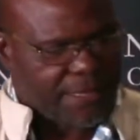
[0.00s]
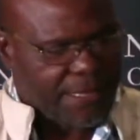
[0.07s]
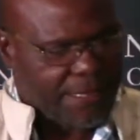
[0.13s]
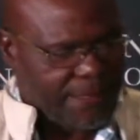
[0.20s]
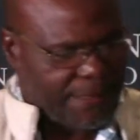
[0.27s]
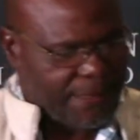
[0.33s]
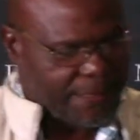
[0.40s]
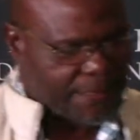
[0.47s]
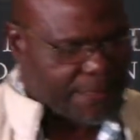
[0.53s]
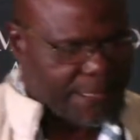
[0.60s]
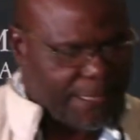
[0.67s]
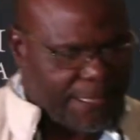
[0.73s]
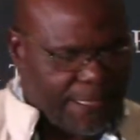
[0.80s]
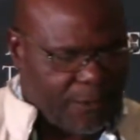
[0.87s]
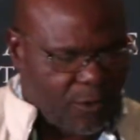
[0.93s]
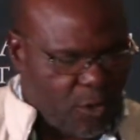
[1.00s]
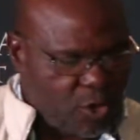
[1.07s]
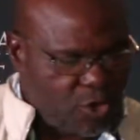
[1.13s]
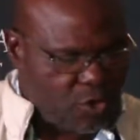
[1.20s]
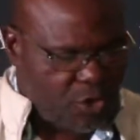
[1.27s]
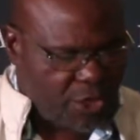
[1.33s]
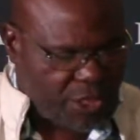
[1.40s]
this
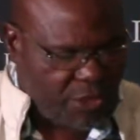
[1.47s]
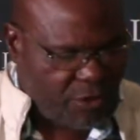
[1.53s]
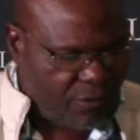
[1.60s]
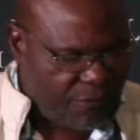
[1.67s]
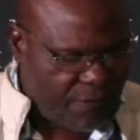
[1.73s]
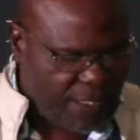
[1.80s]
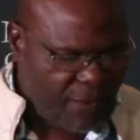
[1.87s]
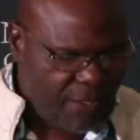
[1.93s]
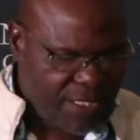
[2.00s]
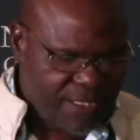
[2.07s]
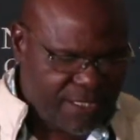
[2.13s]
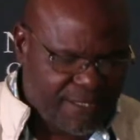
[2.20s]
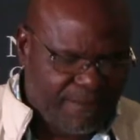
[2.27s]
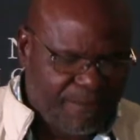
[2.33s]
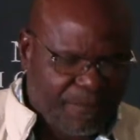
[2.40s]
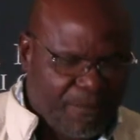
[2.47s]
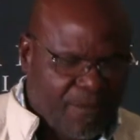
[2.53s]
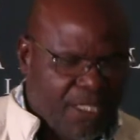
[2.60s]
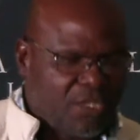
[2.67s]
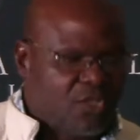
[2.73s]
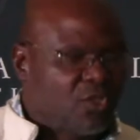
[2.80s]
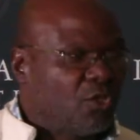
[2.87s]
constitution of ours
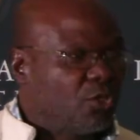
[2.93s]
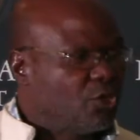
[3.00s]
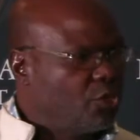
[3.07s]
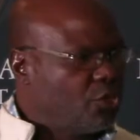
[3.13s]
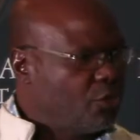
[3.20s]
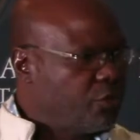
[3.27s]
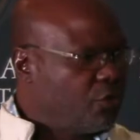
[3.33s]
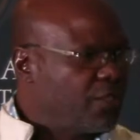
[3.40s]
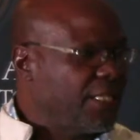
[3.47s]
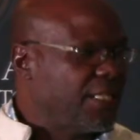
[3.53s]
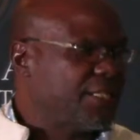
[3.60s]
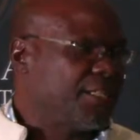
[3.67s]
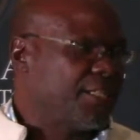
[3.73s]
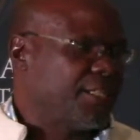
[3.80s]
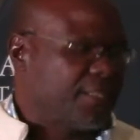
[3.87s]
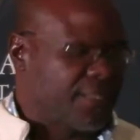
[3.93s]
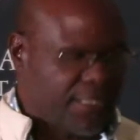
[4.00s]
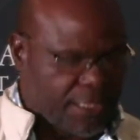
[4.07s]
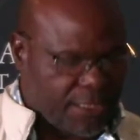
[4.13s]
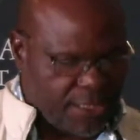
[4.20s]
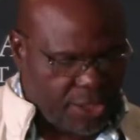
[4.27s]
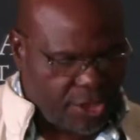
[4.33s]
has got two sections,
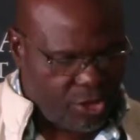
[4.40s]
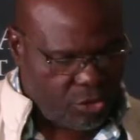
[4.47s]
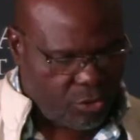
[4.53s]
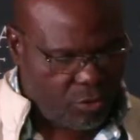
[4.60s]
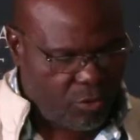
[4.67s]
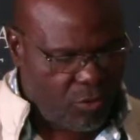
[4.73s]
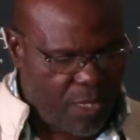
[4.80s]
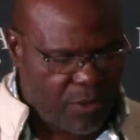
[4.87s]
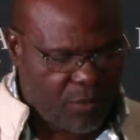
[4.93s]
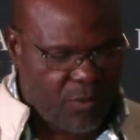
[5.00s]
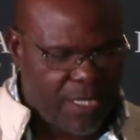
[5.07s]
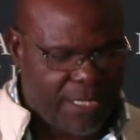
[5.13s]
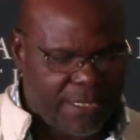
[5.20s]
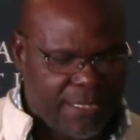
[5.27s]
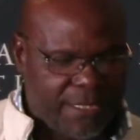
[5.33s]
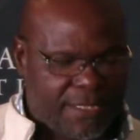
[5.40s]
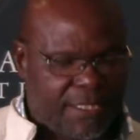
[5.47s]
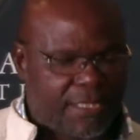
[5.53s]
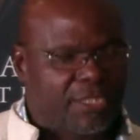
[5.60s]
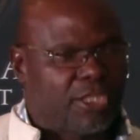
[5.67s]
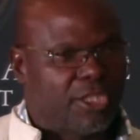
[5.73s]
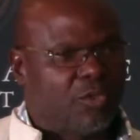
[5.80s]
section 211 and
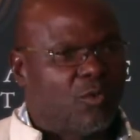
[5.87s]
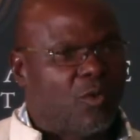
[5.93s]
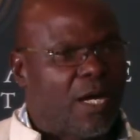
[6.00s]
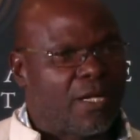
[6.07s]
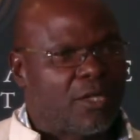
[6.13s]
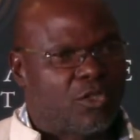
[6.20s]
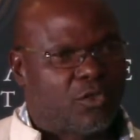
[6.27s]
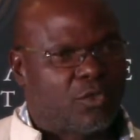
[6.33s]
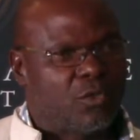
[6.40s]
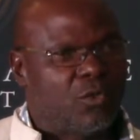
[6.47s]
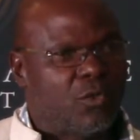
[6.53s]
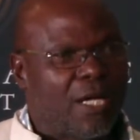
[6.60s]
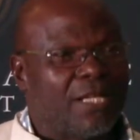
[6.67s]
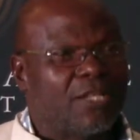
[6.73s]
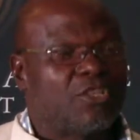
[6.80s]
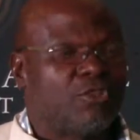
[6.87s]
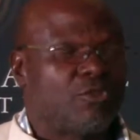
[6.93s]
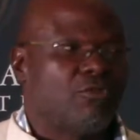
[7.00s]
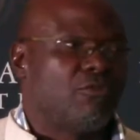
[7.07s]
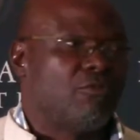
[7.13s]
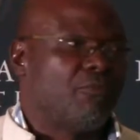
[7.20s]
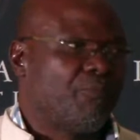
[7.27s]
section
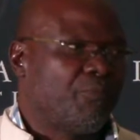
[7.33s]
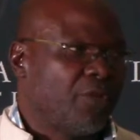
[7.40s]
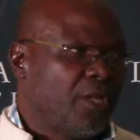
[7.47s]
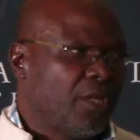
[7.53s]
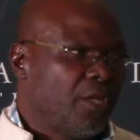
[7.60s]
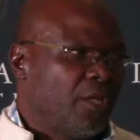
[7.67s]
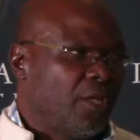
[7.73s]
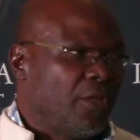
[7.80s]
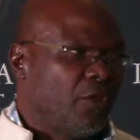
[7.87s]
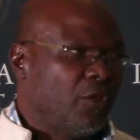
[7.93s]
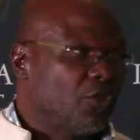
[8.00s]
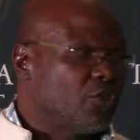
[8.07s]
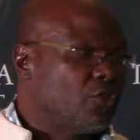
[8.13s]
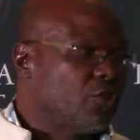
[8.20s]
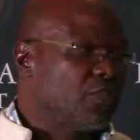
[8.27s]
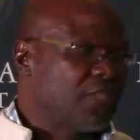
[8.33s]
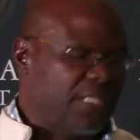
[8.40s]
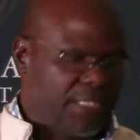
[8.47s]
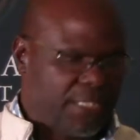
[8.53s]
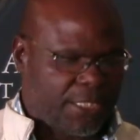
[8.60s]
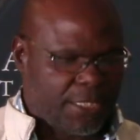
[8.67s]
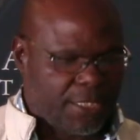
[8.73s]
212. Those two
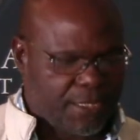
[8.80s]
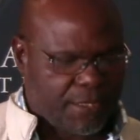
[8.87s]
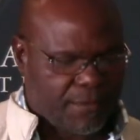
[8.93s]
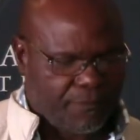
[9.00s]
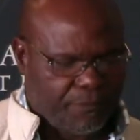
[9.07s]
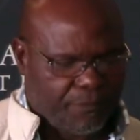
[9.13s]
sections,